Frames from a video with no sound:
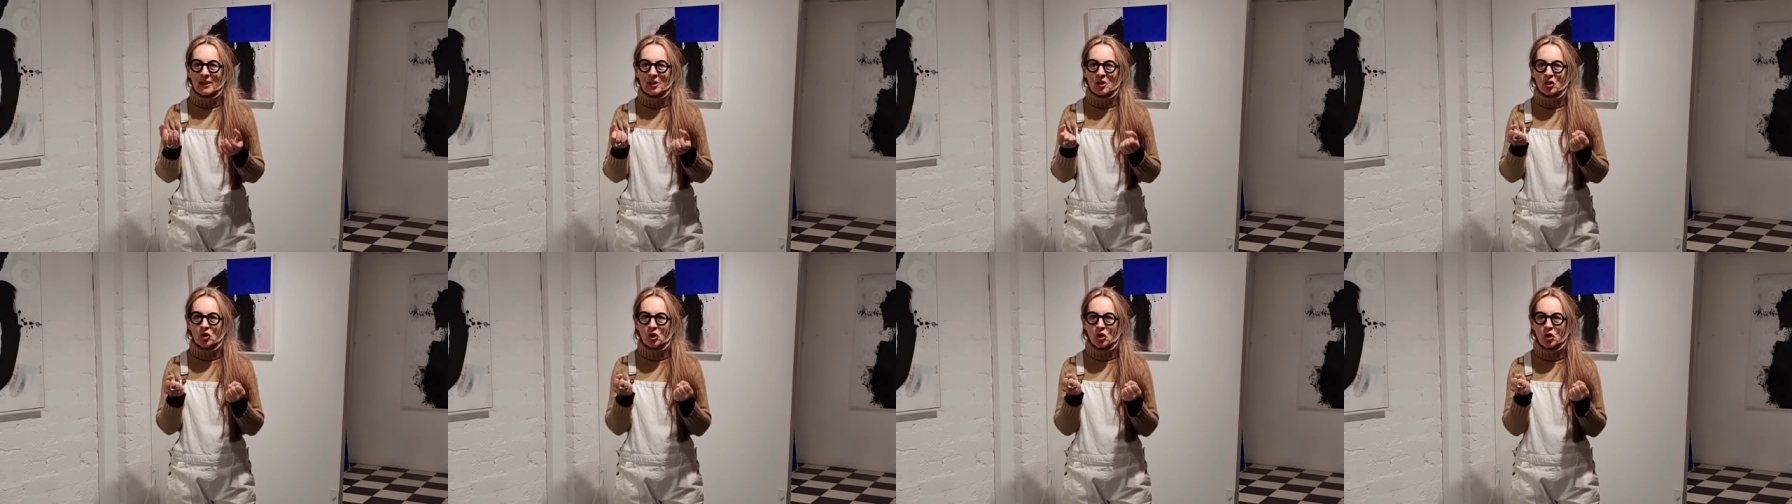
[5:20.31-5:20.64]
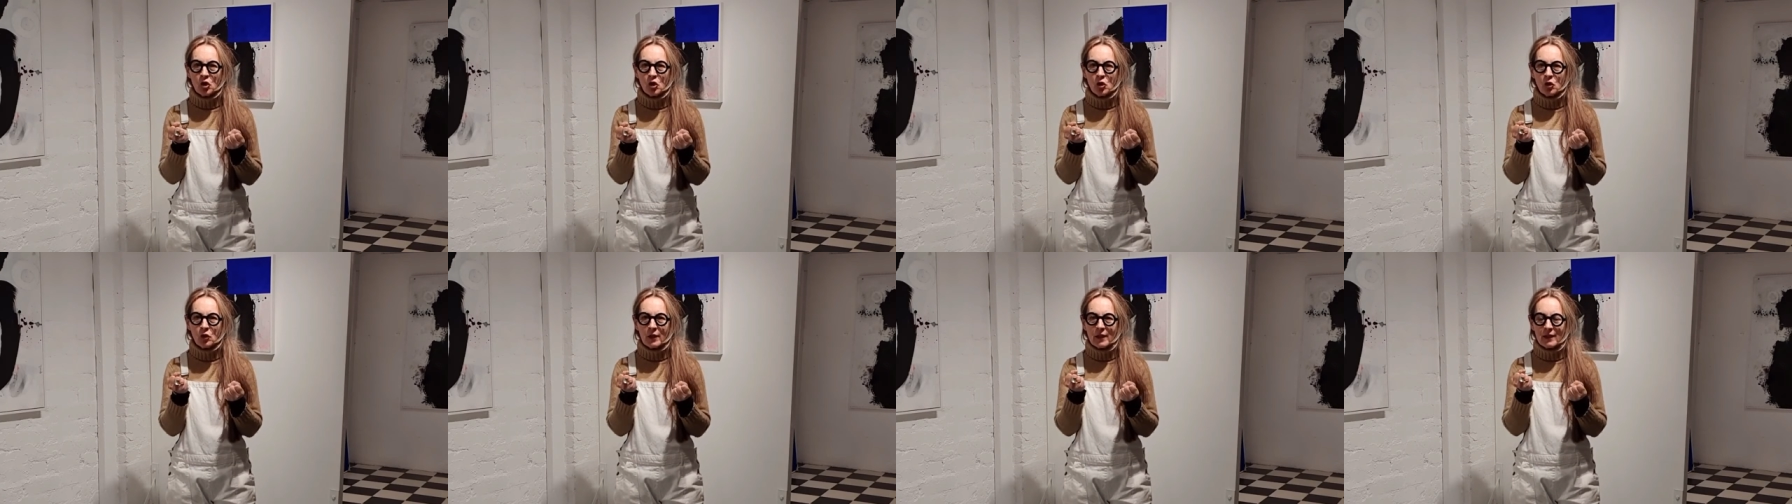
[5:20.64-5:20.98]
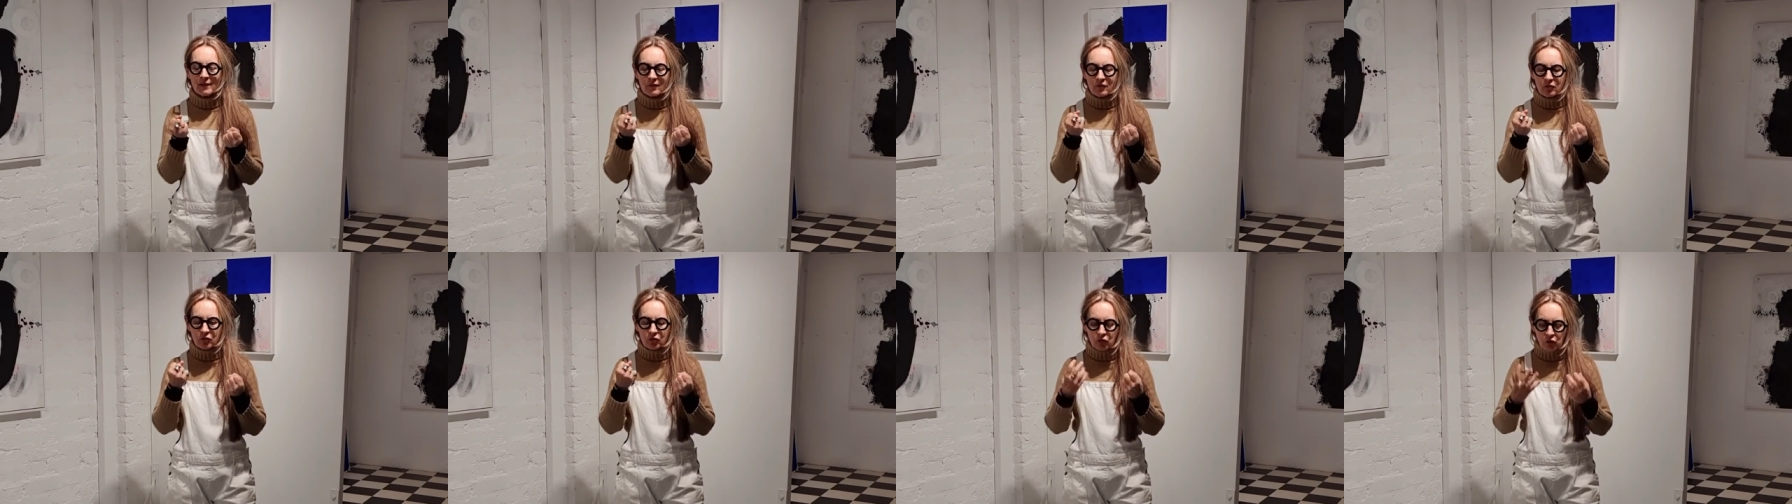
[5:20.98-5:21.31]
know
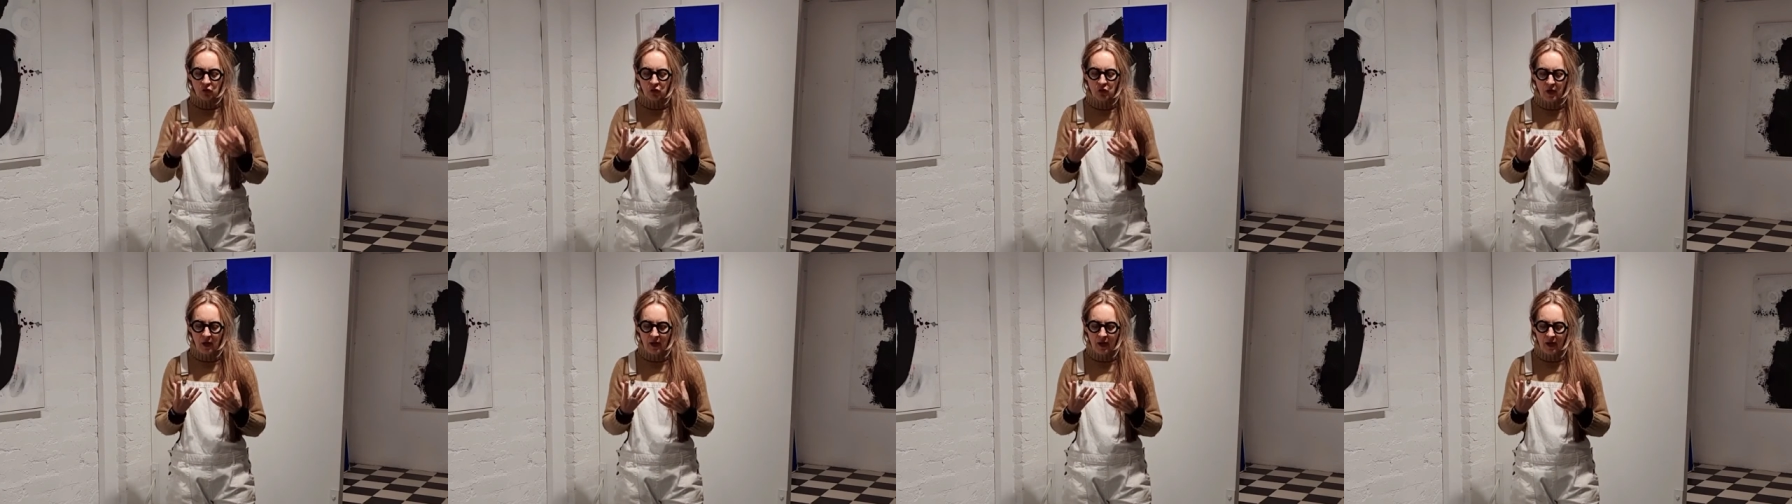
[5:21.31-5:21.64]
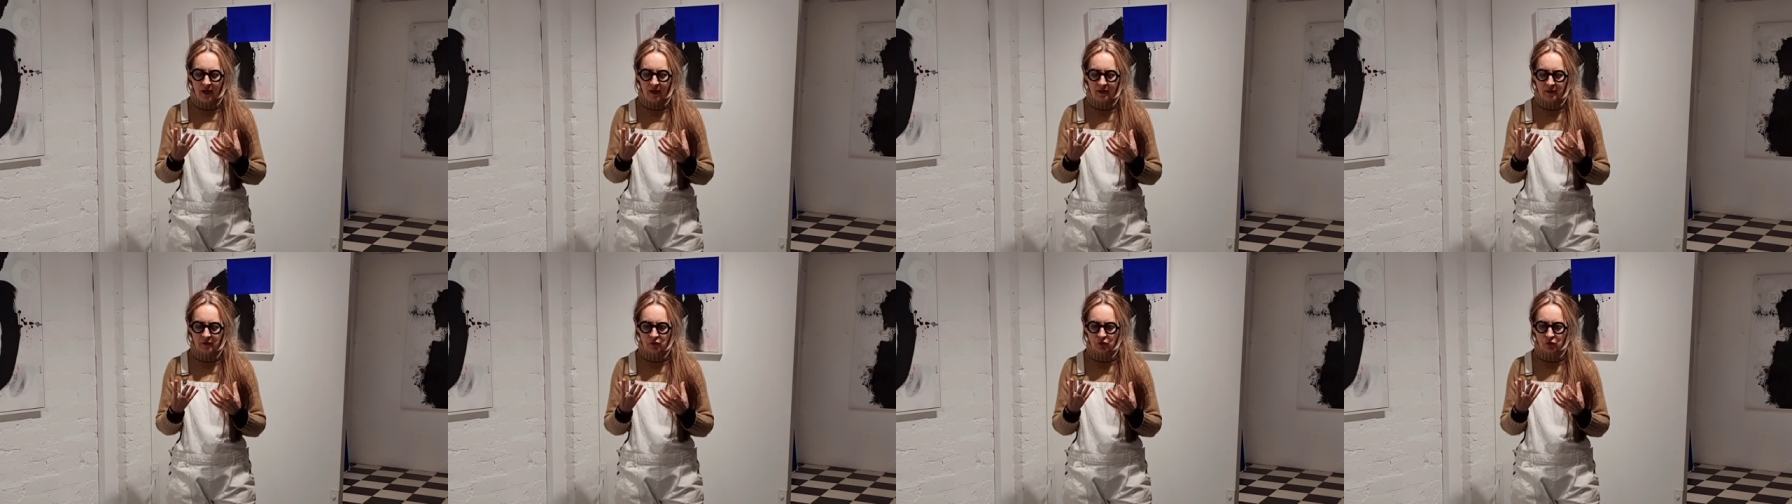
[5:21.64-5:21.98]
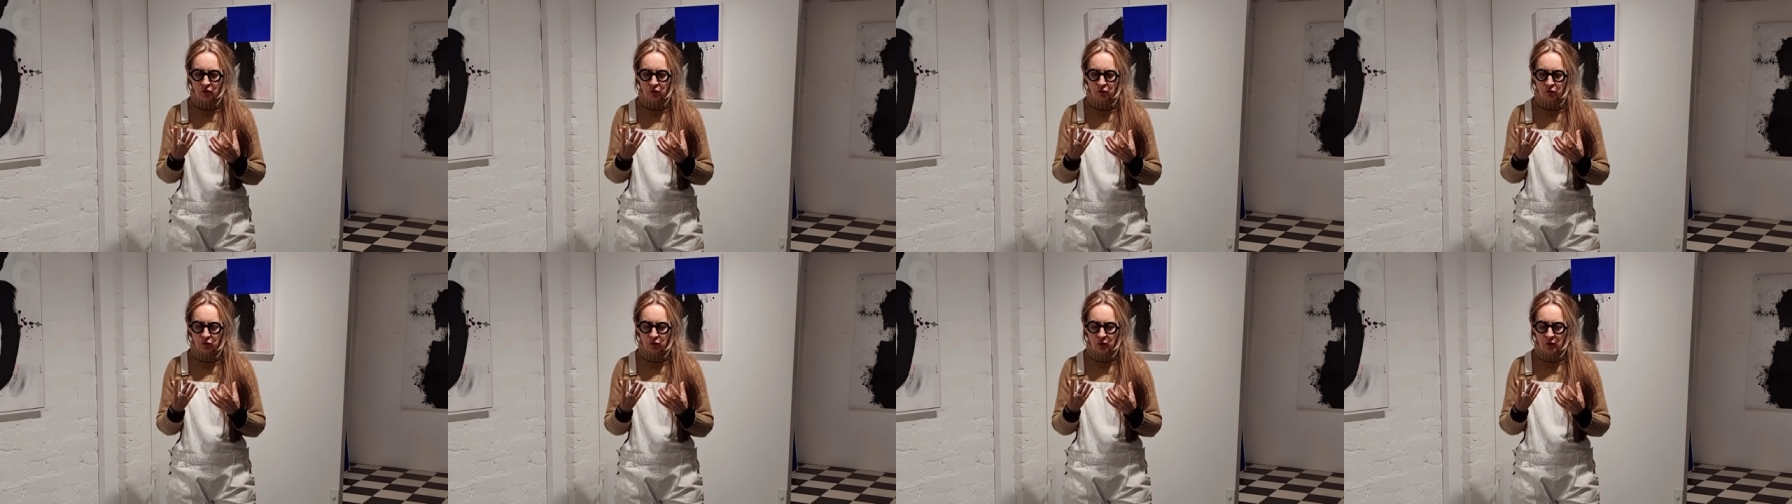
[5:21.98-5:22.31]
it's so hard
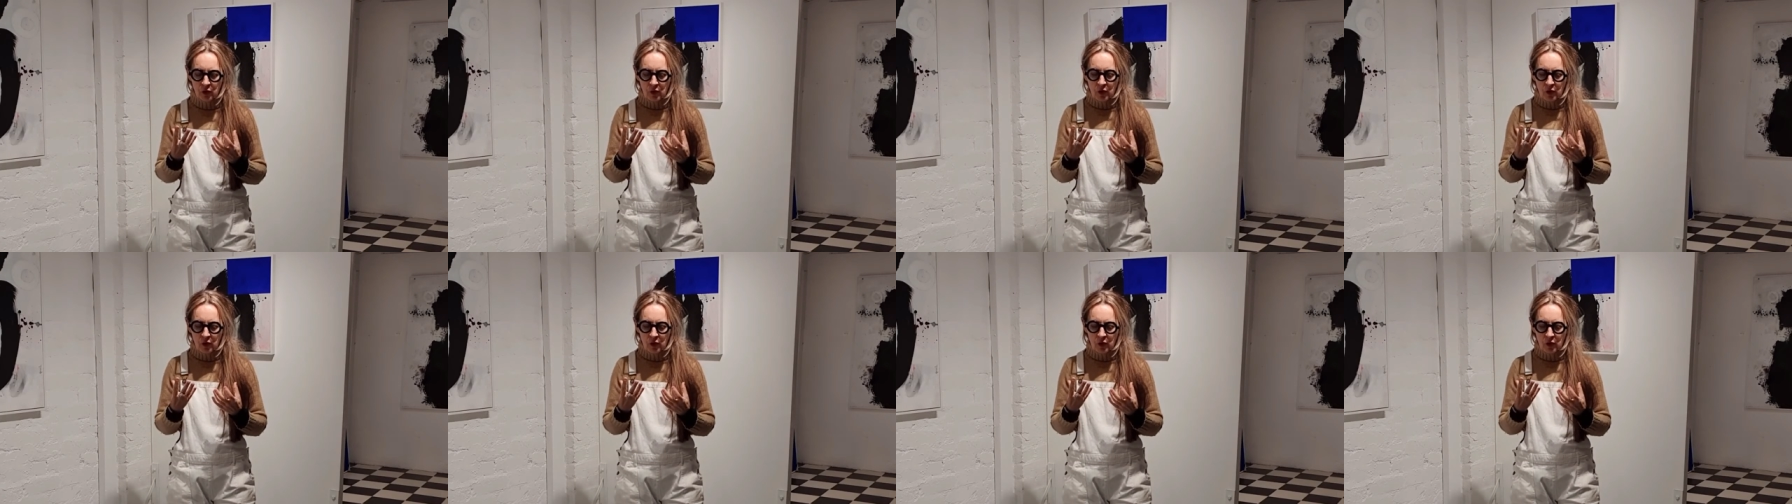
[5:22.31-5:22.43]
to